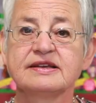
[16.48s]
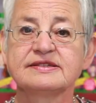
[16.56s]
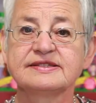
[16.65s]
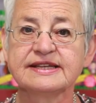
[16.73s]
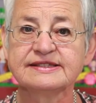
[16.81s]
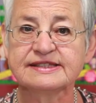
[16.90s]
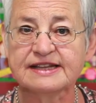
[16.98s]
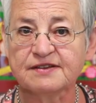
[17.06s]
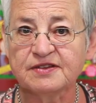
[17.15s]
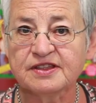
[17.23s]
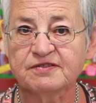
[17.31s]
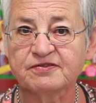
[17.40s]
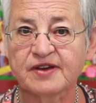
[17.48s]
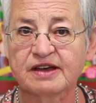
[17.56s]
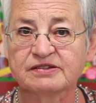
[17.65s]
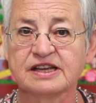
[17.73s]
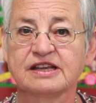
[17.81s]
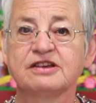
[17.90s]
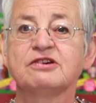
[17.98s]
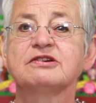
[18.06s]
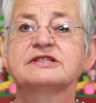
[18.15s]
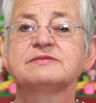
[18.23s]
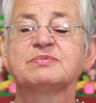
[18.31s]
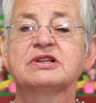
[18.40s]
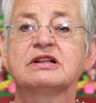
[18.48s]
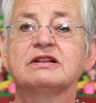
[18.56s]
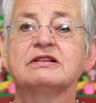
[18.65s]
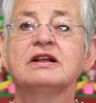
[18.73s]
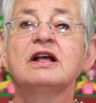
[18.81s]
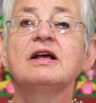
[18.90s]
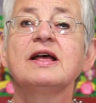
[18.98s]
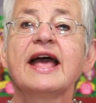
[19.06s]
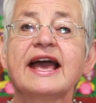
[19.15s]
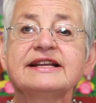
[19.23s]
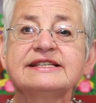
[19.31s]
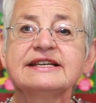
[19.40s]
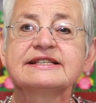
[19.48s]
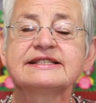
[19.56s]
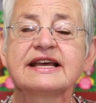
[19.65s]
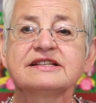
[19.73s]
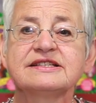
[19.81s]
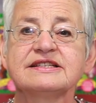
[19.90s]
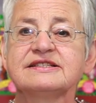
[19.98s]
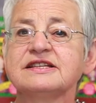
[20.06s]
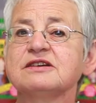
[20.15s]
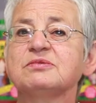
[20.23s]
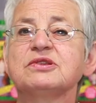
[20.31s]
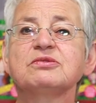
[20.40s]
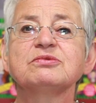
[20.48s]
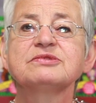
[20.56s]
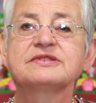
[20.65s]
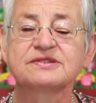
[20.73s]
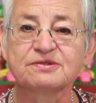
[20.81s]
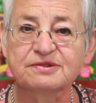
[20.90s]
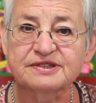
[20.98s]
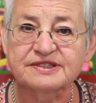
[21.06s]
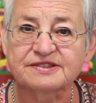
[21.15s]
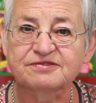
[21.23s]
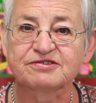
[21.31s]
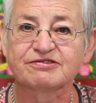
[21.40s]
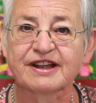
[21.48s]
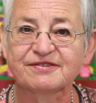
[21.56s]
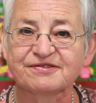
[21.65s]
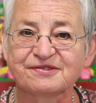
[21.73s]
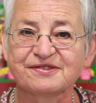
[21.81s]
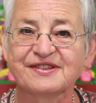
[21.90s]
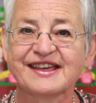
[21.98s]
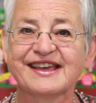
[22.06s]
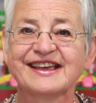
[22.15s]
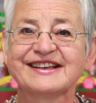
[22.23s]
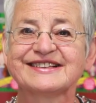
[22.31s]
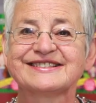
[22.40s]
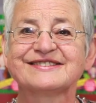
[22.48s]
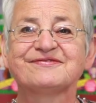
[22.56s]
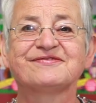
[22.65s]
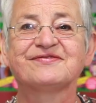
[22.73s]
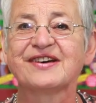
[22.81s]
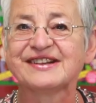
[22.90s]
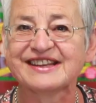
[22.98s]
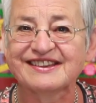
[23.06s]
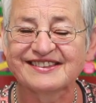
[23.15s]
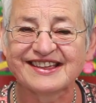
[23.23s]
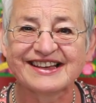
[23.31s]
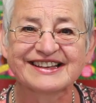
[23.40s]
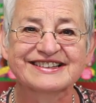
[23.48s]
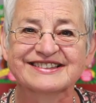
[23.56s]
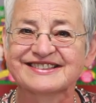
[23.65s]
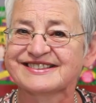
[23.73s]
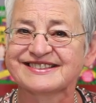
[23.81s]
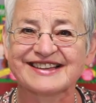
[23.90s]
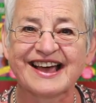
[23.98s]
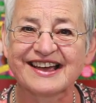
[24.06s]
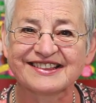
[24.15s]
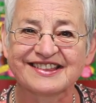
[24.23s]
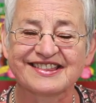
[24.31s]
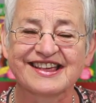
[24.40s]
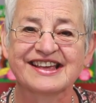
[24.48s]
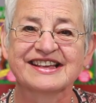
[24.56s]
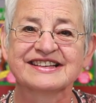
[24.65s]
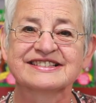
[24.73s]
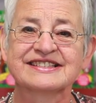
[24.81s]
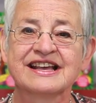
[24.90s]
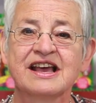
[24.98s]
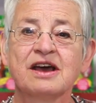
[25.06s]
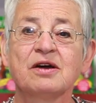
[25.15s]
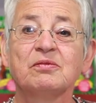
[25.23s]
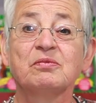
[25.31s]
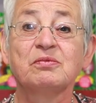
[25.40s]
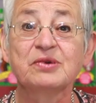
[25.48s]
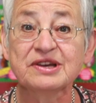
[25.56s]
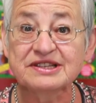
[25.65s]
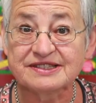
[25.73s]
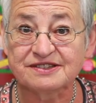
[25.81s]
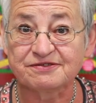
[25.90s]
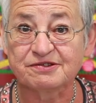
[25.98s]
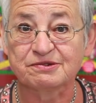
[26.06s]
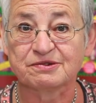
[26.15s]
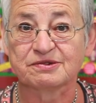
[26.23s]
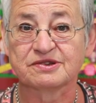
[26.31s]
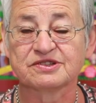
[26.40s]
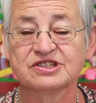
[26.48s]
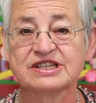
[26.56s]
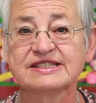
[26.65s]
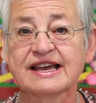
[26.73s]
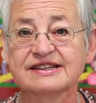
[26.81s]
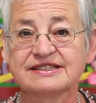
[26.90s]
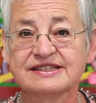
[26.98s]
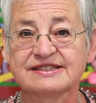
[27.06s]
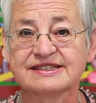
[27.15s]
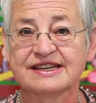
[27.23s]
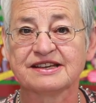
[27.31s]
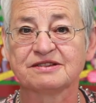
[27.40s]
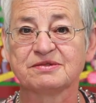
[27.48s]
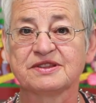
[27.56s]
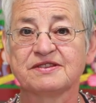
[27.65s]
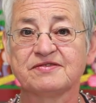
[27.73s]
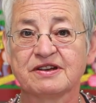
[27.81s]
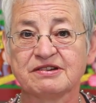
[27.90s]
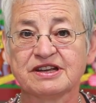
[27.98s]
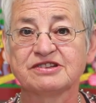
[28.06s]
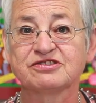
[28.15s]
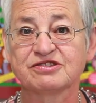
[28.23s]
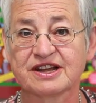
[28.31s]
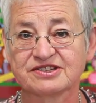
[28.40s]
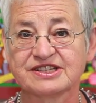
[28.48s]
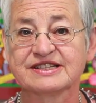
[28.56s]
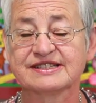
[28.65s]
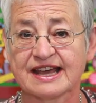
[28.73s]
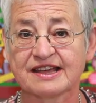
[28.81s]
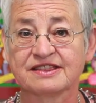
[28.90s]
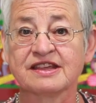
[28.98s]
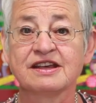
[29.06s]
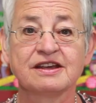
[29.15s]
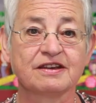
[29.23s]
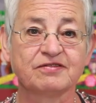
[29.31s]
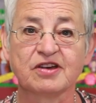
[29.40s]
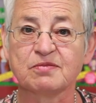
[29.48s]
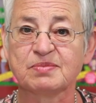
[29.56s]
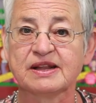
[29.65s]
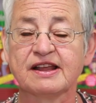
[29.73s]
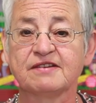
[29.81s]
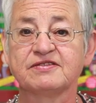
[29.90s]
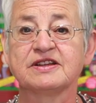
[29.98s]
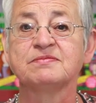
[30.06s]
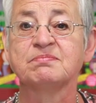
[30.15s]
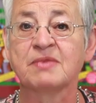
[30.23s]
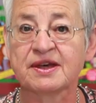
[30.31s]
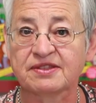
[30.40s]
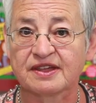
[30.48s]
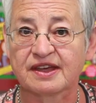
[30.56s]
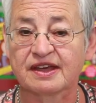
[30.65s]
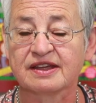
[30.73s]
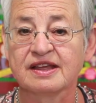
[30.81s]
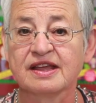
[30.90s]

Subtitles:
Since leaving the Foundling Hospital, Hetty has had to deal with all sorts of dreadful things, funny things, sad things. Worst of all, she's had to deal with the very tragic death of her beloved mother.